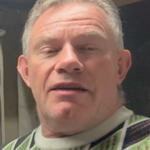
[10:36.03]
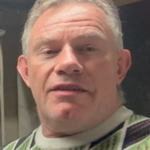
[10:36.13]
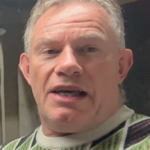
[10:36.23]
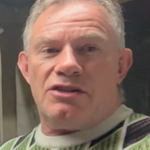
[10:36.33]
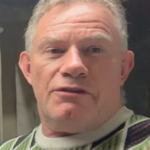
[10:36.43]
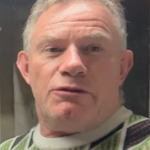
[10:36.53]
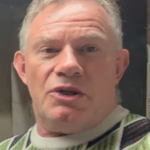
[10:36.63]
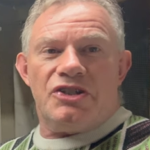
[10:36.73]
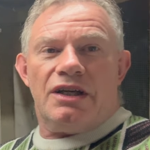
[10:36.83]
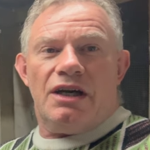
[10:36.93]
Thanks a lot for
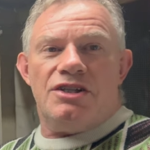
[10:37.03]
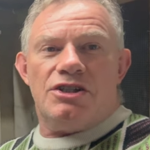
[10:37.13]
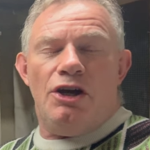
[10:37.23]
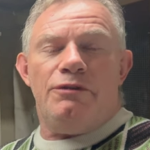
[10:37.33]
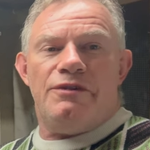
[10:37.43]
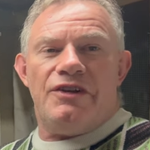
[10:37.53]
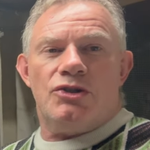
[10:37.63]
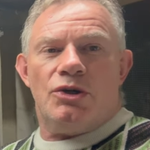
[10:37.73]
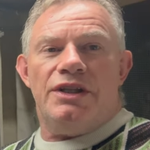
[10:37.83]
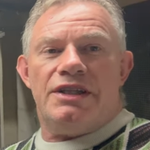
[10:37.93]
watching, guys. Hope you've
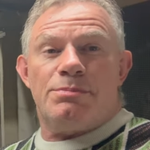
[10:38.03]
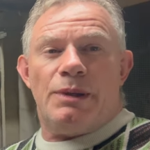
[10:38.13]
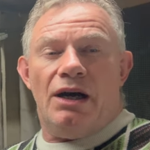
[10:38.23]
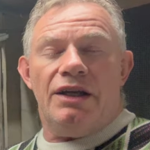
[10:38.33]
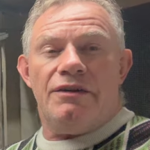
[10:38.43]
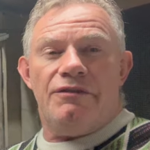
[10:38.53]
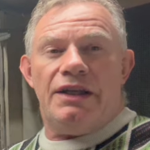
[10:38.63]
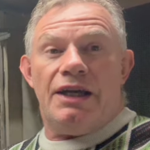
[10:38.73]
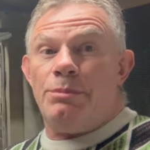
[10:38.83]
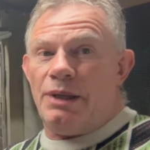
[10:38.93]
enjoyed this behind
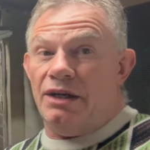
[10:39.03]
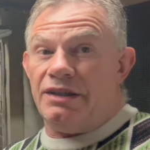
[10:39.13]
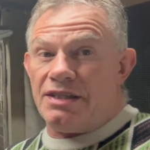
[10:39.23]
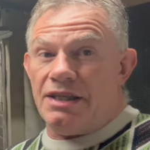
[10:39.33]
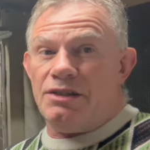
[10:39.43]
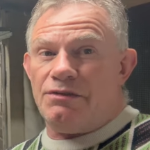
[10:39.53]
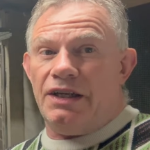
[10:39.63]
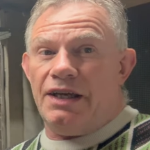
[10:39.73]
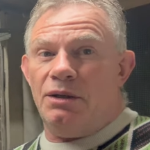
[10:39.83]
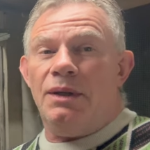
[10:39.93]
the scenes
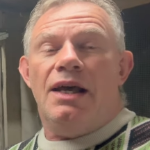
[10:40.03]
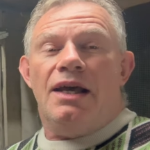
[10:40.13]
video,